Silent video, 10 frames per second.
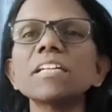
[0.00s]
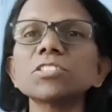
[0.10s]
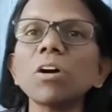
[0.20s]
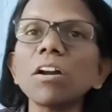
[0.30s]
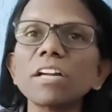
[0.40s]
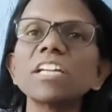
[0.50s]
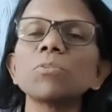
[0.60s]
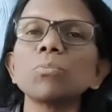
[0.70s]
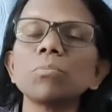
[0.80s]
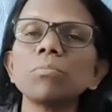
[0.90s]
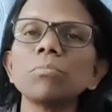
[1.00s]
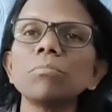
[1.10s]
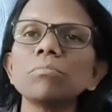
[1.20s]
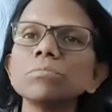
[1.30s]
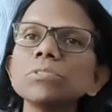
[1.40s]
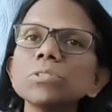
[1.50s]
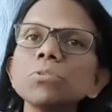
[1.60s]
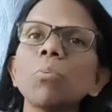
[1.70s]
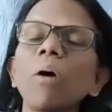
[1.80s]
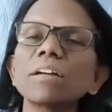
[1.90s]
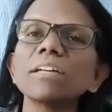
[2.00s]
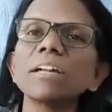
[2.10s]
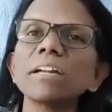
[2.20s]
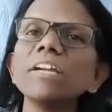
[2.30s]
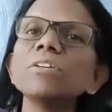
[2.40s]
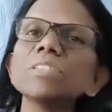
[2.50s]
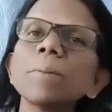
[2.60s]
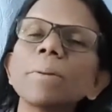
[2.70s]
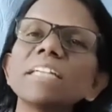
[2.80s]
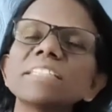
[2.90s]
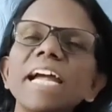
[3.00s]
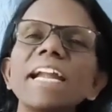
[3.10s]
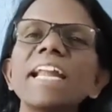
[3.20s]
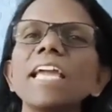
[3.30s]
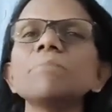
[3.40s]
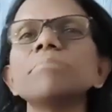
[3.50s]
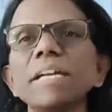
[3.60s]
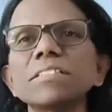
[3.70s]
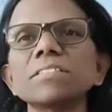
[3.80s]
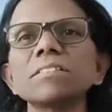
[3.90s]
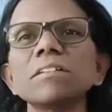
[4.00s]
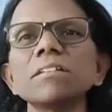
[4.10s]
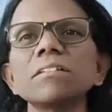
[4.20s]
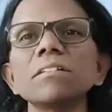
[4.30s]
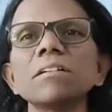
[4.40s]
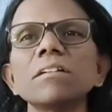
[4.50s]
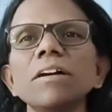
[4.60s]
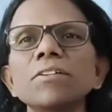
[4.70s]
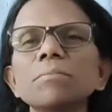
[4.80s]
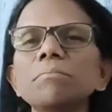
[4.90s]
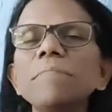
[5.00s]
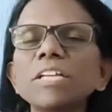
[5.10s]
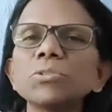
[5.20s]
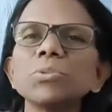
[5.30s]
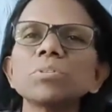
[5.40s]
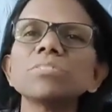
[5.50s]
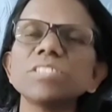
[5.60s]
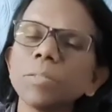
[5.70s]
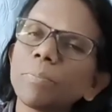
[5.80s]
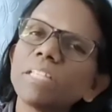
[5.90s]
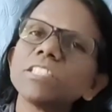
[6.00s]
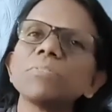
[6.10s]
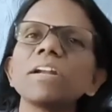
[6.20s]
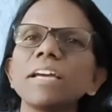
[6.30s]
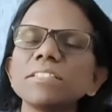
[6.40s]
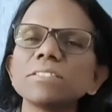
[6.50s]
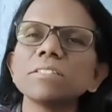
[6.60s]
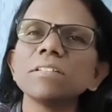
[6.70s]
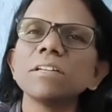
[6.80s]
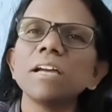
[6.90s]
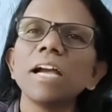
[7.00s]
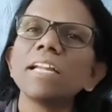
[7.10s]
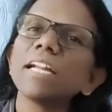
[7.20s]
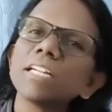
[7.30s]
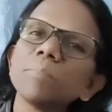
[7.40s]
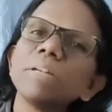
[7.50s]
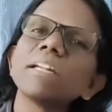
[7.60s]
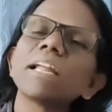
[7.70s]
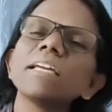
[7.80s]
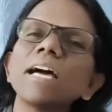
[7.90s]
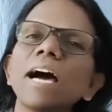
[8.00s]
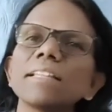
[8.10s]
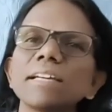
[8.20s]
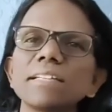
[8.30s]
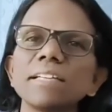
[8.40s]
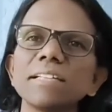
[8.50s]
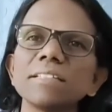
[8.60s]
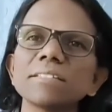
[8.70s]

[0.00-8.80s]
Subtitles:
or salt treated water into separate sand drying beds. You have to make sure separate sewer lines and let it be dry on that area.